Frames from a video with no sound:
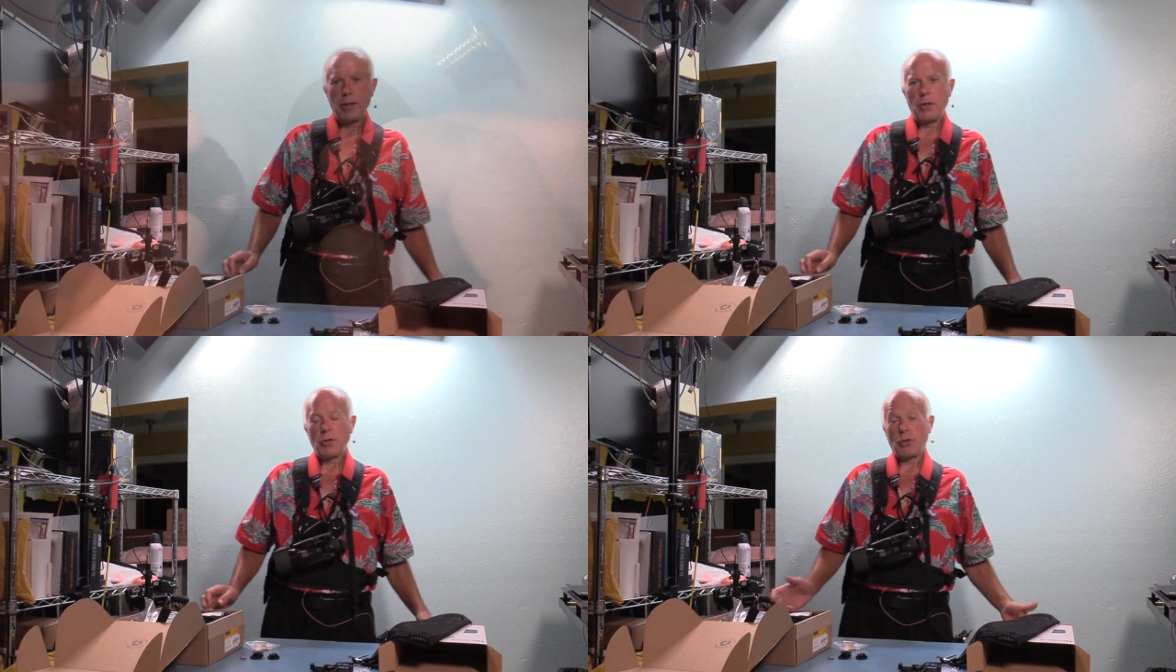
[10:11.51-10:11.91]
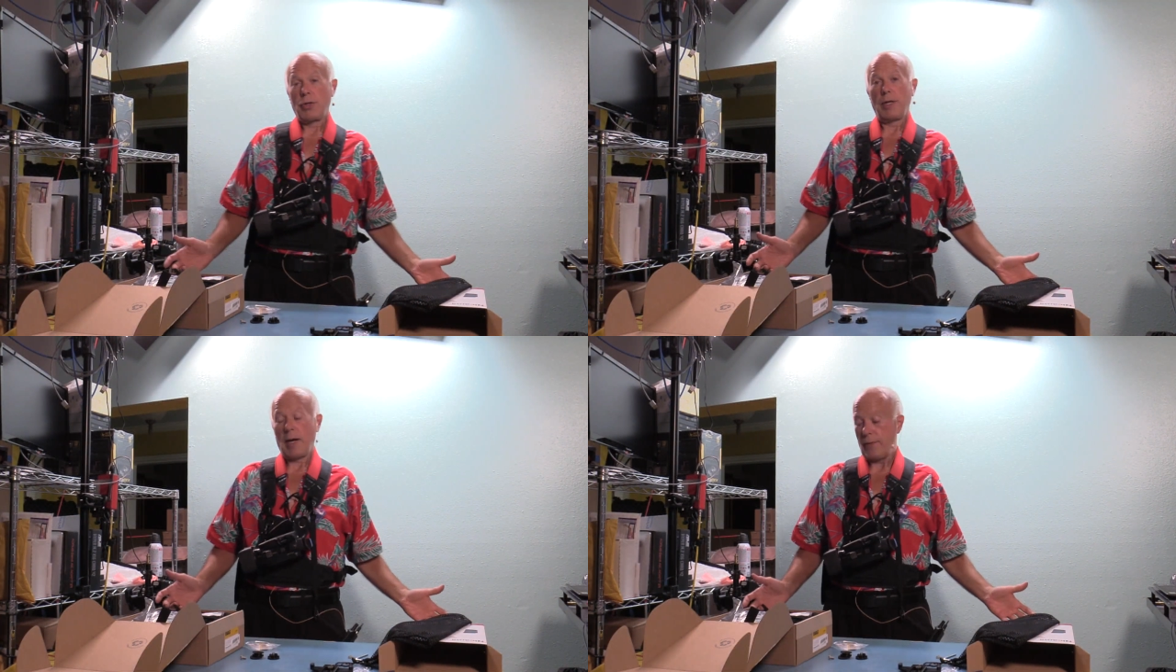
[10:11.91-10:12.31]
So
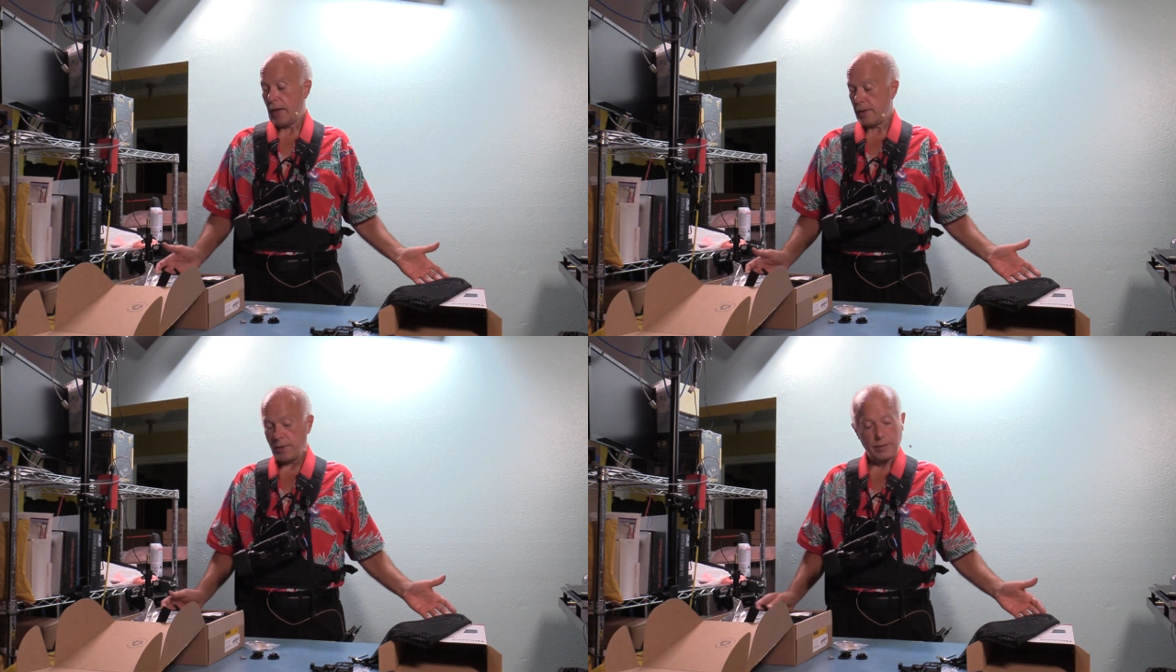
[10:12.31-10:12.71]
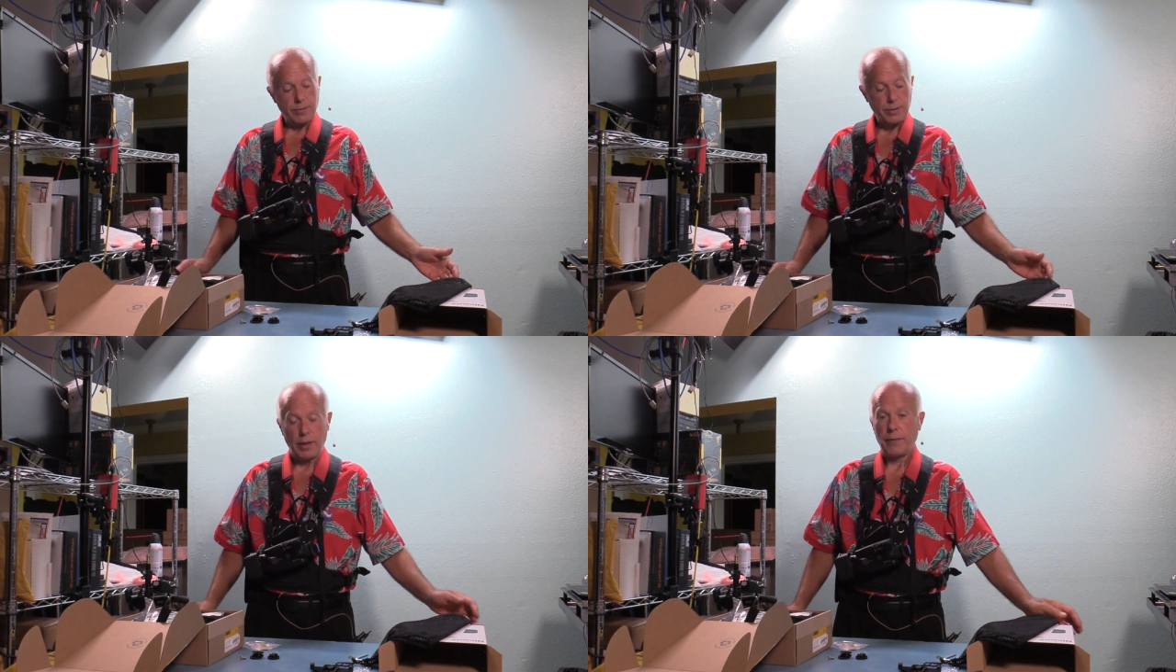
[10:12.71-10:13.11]
then you have to ask
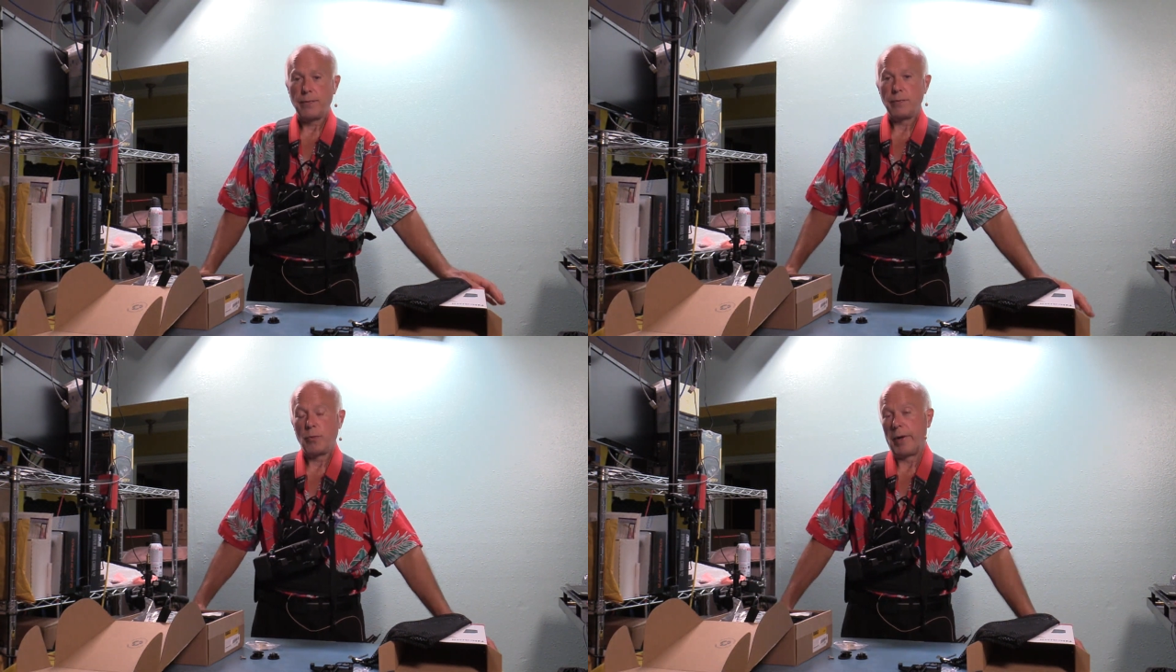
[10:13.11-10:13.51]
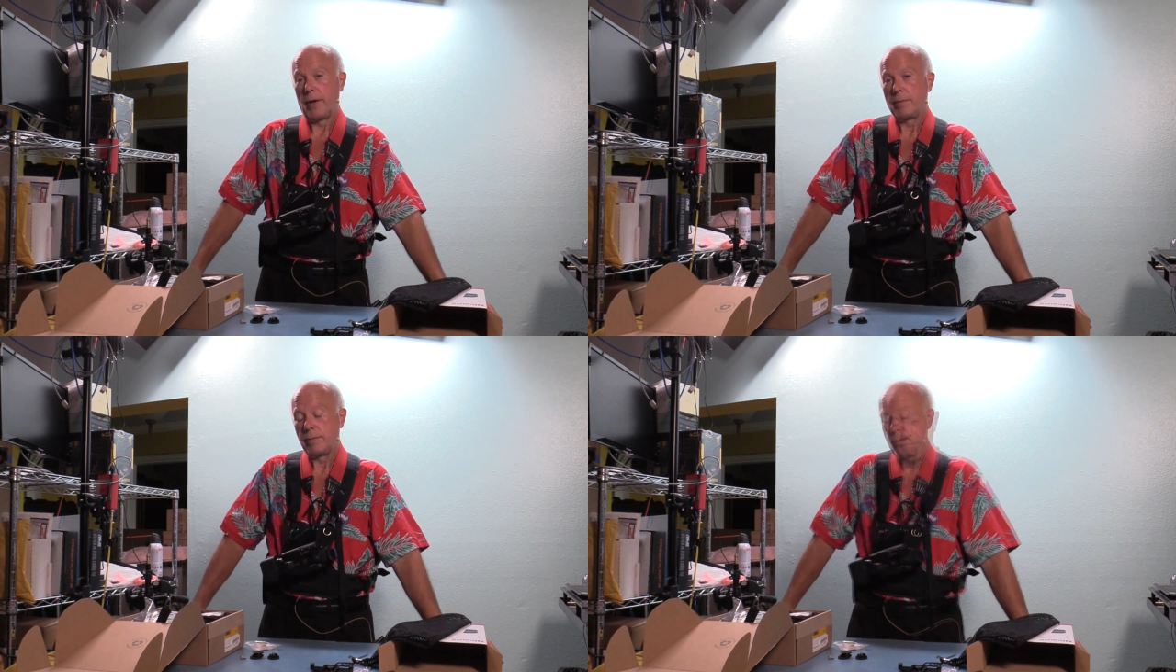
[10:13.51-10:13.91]
yourself,
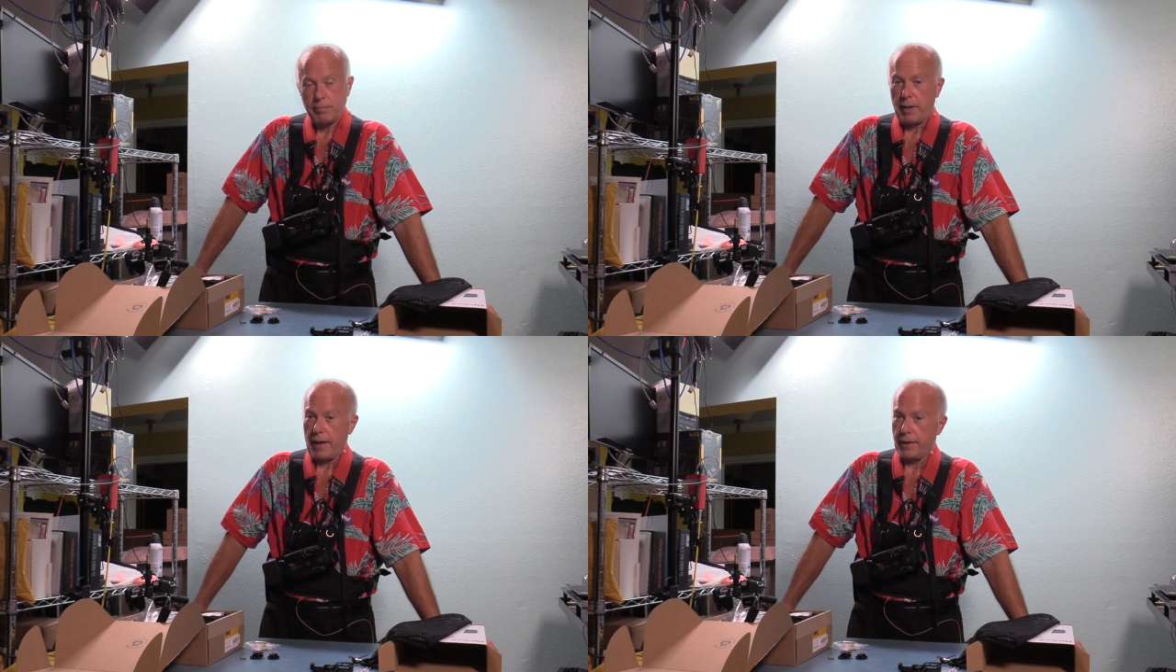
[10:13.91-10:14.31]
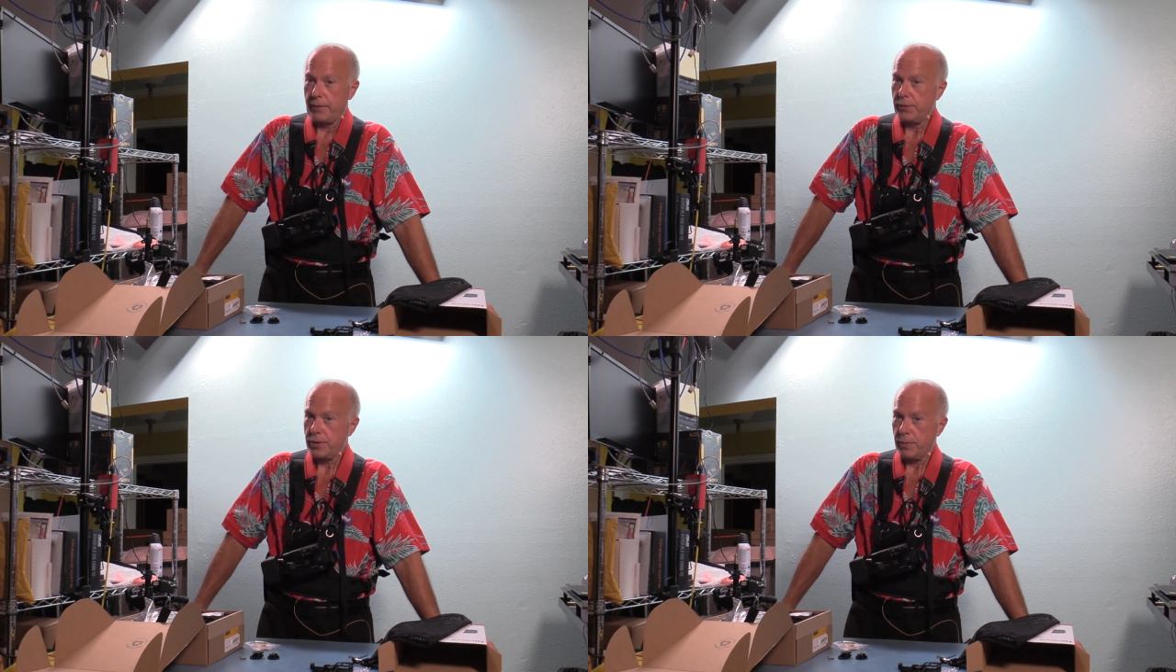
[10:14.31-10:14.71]
well, a lot of
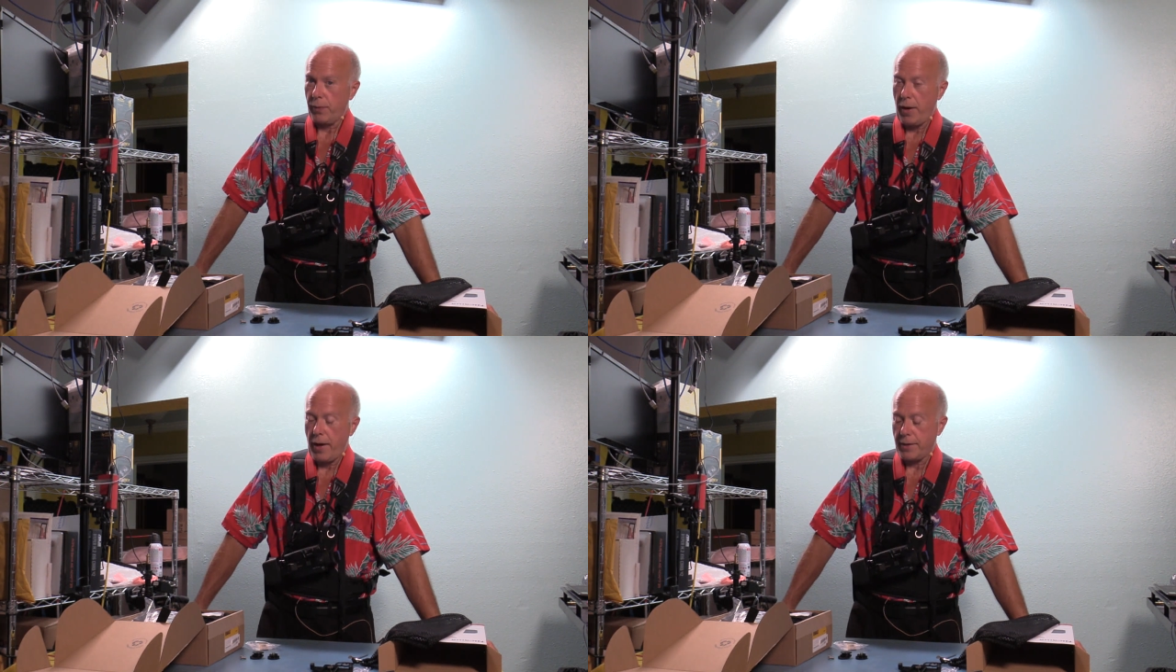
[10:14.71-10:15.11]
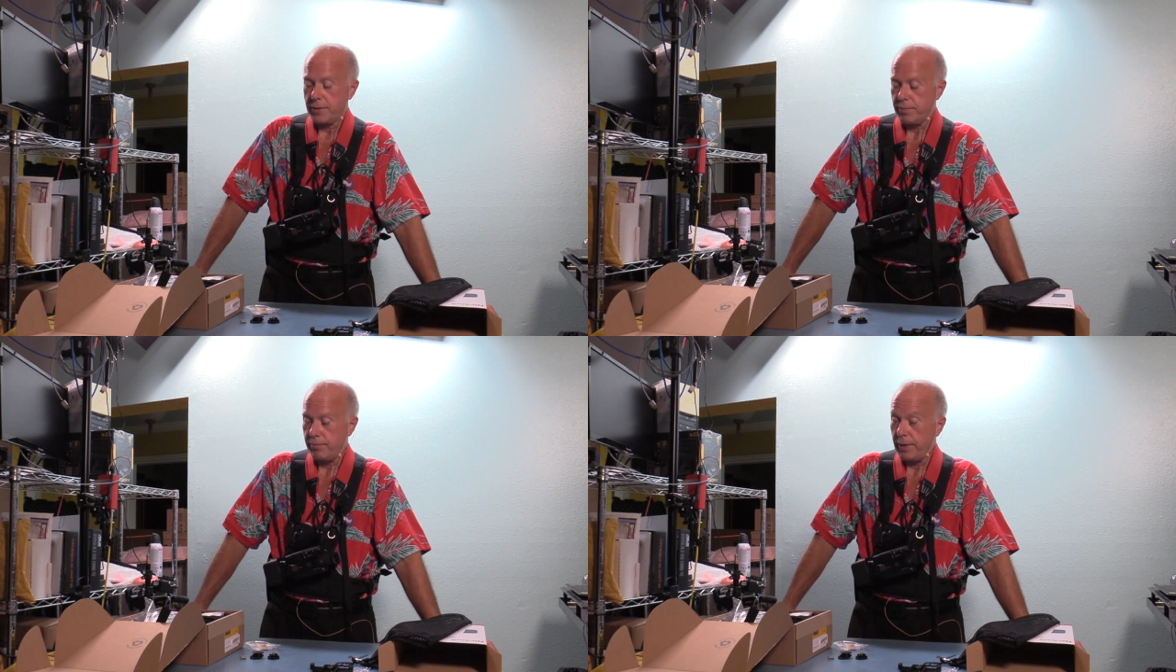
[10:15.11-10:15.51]
difference in price.